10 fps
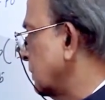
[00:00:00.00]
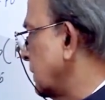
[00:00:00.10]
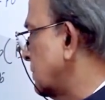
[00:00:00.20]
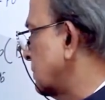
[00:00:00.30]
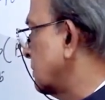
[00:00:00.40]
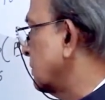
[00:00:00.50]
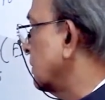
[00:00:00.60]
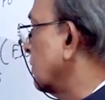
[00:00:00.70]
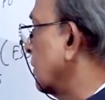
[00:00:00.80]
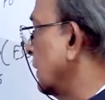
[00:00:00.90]
This
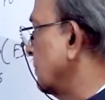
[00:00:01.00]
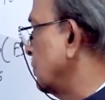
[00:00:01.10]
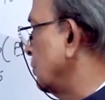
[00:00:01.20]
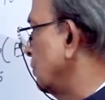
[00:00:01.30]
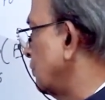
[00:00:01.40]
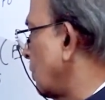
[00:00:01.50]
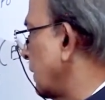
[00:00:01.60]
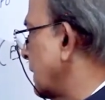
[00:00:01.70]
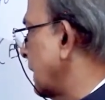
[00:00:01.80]
gives you foreign